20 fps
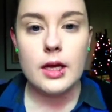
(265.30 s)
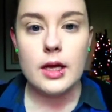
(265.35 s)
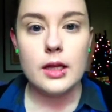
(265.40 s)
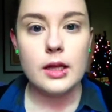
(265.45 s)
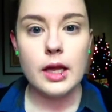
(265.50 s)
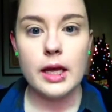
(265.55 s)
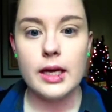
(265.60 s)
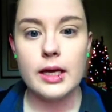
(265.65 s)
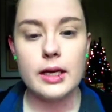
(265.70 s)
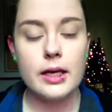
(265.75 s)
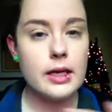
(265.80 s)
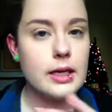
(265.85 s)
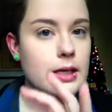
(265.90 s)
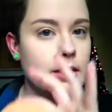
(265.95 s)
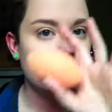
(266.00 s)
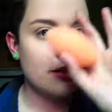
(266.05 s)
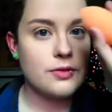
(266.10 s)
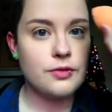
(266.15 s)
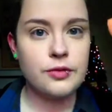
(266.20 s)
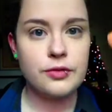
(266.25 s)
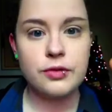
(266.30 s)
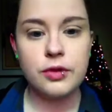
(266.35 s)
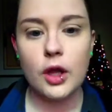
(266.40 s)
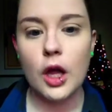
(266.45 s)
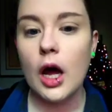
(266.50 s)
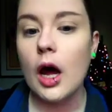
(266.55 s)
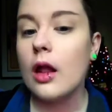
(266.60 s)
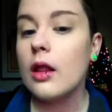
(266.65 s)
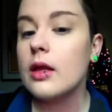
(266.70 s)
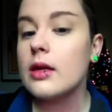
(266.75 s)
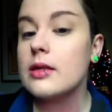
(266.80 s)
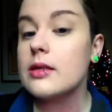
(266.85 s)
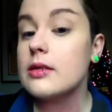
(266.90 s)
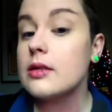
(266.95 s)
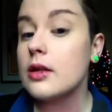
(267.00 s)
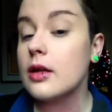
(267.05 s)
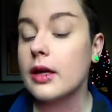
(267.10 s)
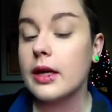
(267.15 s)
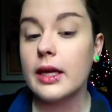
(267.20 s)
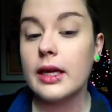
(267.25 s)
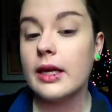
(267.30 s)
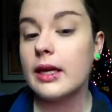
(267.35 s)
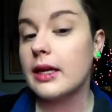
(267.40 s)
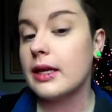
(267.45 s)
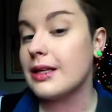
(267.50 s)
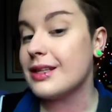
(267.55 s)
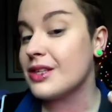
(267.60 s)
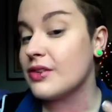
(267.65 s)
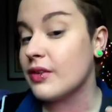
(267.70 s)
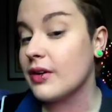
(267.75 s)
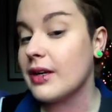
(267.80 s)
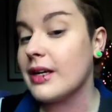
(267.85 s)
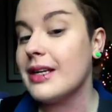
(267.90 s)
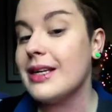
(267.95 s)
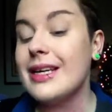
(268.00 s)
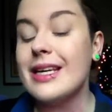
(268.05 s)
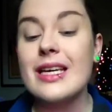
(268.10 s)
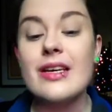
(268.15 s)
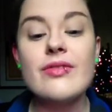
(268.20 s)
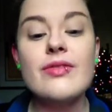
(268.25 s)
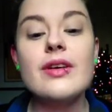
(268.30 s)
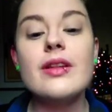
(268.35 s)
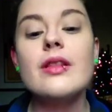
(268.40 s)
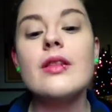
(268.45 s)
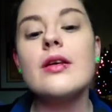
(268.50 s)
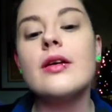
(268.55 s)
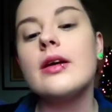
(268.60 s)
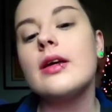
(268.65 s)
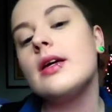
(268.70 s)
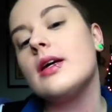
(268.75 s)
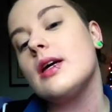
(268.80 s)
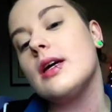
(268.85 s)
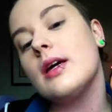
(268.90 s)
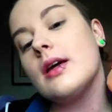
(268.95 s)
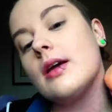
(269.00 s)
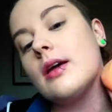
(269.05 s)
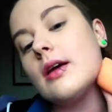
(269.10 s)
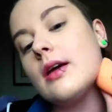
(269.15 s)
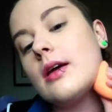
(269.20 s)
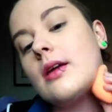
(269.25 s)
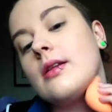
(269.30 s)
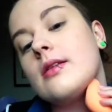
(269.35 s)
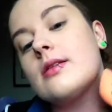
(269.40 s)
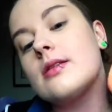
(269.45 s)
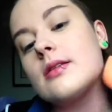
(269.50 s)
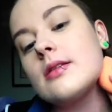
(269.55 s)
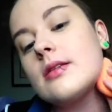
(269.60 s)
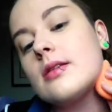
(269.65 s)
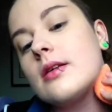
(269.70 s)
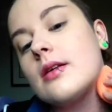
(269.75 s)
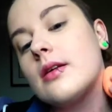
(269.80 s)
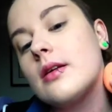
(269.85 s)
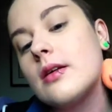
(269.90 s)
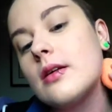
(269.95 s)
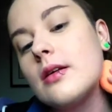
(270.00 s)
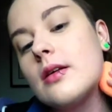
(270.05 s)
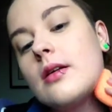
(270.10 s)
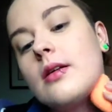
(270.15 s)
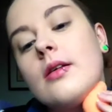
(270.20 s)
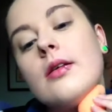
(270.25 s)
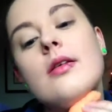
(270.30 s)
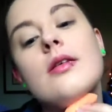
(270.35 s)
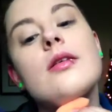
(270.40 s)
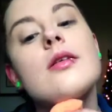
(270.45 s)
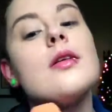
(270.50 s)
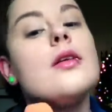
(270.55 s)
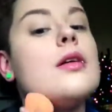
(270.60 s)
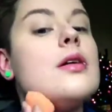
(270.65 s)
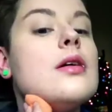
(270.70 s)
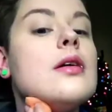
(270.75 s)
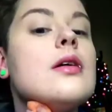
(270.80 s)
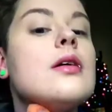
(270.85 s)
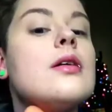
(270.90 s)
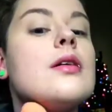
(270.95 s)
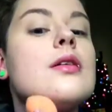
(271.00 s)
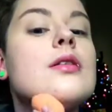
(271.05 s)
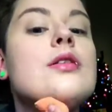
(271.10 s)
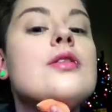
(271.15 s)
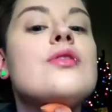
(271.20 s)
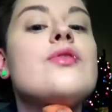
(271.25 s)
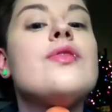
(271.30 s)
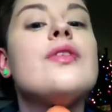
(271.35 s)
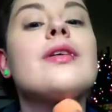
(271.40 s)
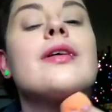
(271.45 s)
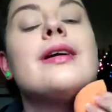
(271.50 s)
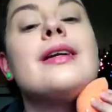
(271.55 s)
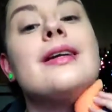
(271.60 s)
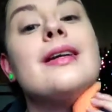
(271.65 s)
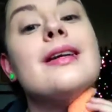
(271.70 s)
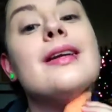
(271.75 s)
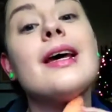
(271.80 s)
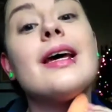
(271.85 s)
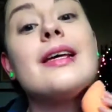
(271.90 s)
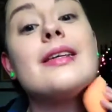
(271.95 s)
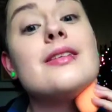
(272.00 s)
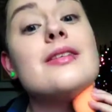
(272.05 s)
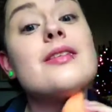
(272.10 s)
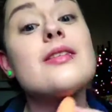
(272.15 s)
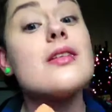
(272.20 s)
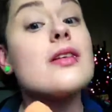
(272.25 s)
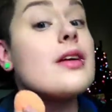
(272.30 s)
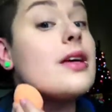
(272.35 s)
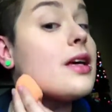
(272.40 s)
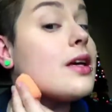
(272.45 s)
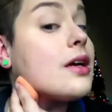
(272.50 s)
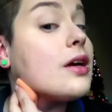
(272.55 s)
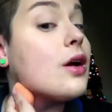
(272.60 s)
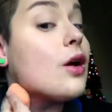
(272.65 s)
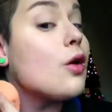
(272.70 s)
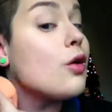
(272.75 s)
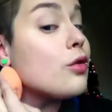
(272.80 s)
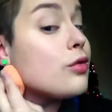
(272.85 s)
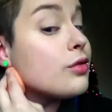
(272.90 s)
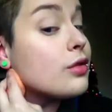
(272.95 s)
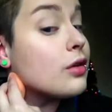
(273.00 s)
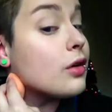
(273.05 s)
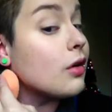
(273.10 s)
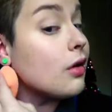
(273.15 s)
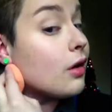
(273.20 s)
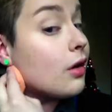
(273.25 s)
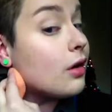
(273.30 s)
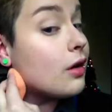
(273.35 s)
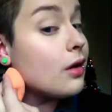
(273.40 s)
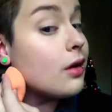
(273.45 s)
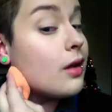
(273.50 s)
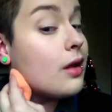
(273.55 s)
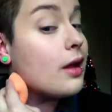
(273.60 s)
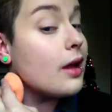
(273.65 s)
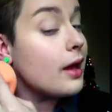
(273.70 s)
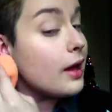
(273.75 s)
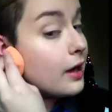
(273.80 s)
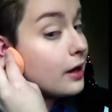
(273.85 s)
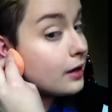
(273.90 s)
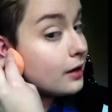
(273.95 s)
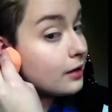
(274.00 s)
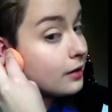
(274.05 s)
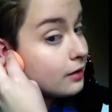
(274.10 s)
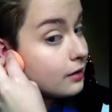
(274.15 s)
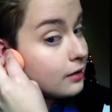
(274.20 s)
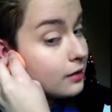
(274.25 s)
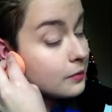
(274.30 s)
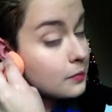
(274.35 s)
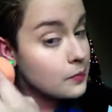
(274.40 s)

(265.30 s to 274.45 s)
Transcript: Like, it's flawless looking, it's very even looking, it's just very nice looking overall, and